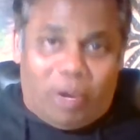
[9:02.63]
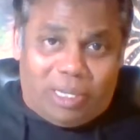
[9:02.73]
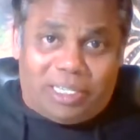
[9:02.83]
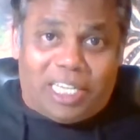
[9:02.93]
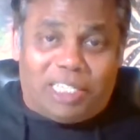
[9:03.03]
which
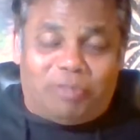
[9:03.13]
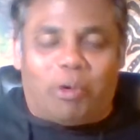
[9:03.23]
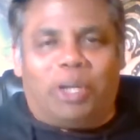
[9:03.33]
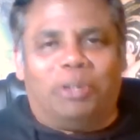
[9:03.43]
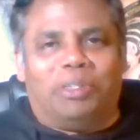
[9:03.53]
stands
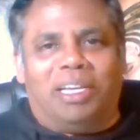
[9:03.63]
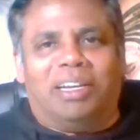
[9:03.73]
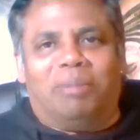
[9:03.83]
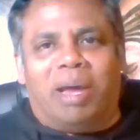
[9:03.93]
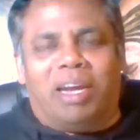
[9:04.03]
for New
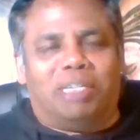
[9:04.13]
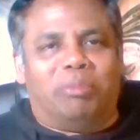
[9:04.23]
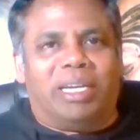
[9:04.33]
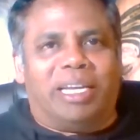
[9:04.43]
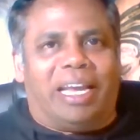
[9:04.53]
Zealand
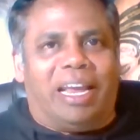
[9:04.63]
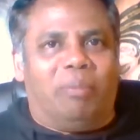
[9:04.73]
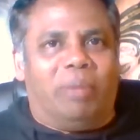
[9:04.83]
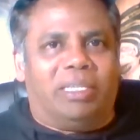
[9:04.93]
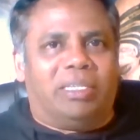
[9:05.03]
Management
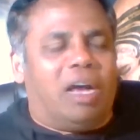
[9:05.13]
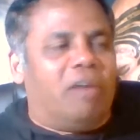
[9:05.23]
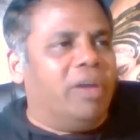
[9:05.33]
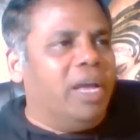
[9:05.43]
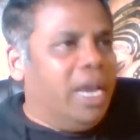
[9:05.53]
Academies.
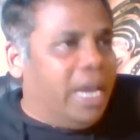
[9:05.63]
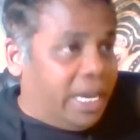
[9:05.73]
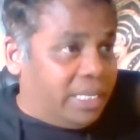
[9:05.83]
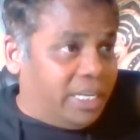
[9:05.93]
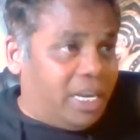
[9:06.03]
Now,
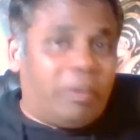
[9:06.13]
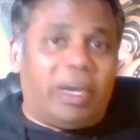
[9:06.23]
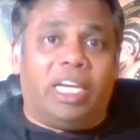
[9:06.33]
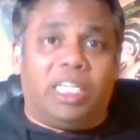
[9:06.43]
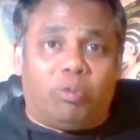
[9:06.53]

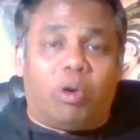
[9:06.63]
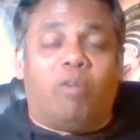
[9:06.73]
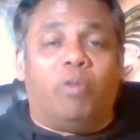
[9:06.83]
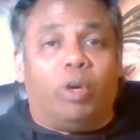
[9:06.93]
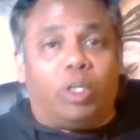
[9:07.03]
NZMA is one
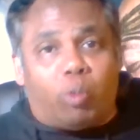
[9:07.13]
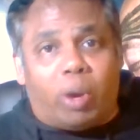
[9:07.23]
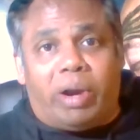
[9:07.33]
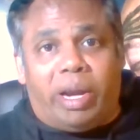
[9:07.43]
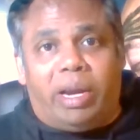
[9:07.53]
of those
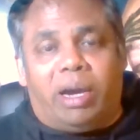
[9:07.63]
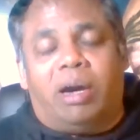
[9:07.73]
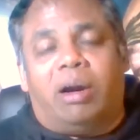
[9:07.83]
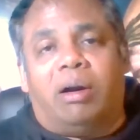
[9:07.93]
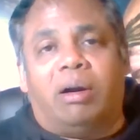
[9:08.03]
very
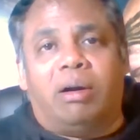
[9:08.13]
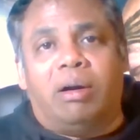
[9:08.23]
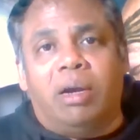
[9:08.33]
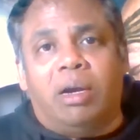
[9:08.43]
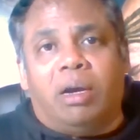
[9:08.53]

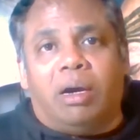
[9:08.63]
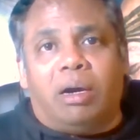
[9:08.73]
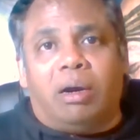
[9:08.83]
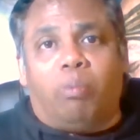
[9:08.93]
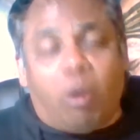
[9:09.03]

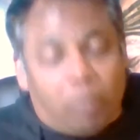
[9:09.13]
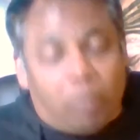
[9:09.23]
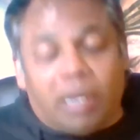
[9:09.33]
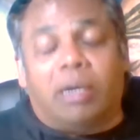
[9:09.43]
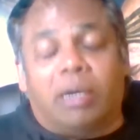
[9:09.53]

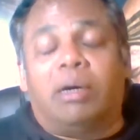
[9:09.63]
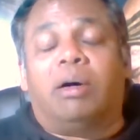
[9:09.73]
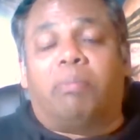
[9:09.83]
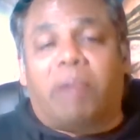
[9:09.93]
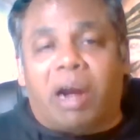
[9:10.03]
popular
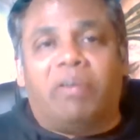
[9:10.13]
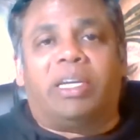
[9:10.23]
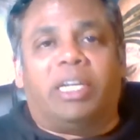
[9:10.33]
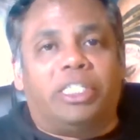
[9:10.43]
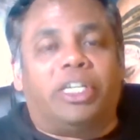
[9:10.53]

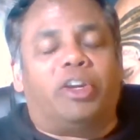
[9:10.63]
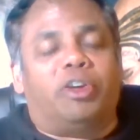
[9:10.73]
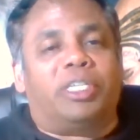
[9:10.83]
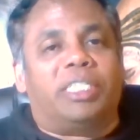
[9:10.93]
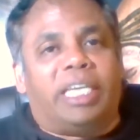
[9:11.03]
private
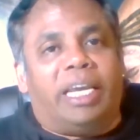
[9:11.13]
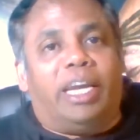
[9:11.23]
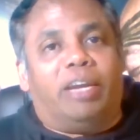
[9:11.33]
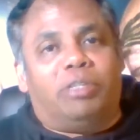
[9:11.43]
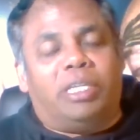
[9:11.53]
institutions in
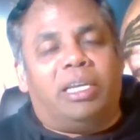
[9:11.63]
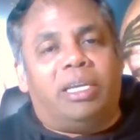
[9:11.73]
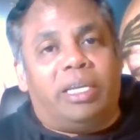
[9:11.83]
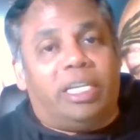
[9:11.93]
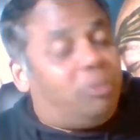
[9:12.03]
New
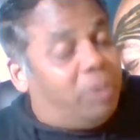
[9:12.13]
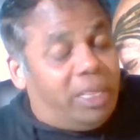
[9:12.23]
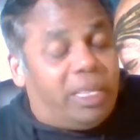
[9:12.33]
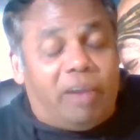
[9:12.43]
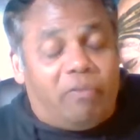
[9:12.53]
Zealand. It's
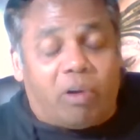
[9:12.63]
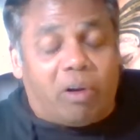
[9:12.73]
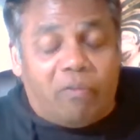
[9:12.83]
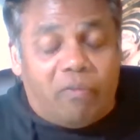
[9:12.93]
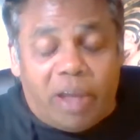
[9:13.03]
been there for
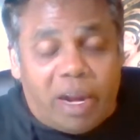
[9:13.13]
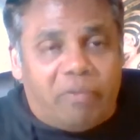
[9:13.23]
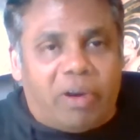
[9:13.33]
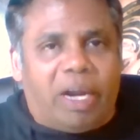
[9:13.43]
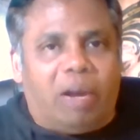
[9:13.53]
a very,
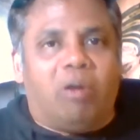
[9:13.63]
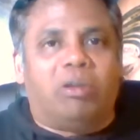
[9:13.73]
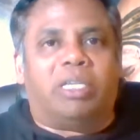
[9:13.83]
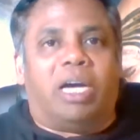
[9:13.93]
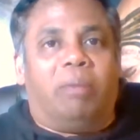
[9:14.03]
very
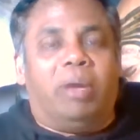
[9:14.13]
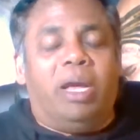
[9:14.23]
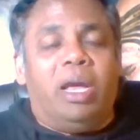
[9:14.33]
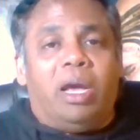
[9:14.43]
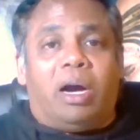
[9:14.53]
long time.
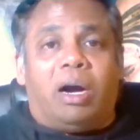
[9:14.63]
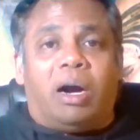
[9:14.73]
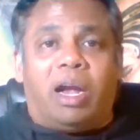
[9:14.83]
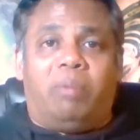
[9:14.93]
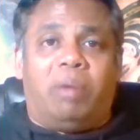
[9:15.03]

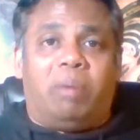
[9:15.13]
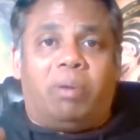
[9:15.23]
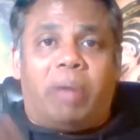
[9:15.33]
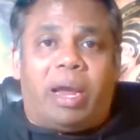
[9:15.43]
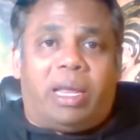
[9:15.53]
I remember
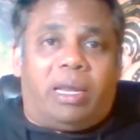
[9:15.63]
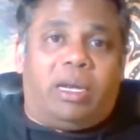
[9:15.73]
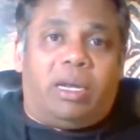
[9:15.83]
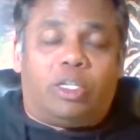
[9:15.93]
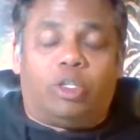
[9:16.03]
back
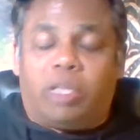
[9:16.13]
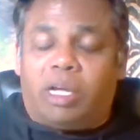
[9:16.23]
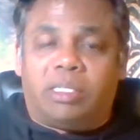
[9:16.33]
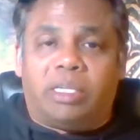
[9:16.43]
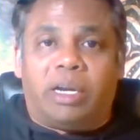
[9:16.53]
in
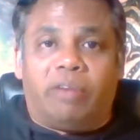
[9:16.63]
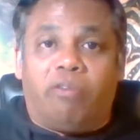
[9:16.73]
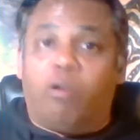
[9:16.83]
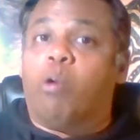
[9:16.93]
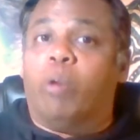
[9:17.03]

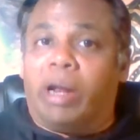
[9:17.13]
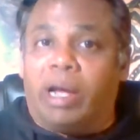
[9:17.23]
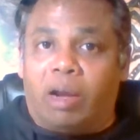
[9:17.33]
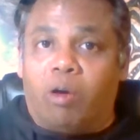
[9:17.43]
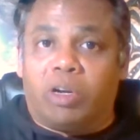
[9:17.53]
2004 when
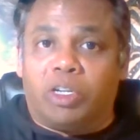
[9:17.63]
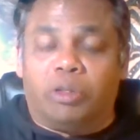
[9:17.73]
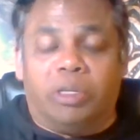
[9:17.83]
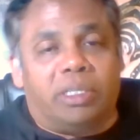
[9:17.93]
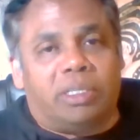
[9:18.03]
I got into
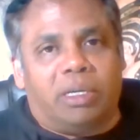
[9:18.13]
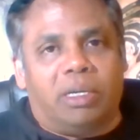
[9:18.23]
this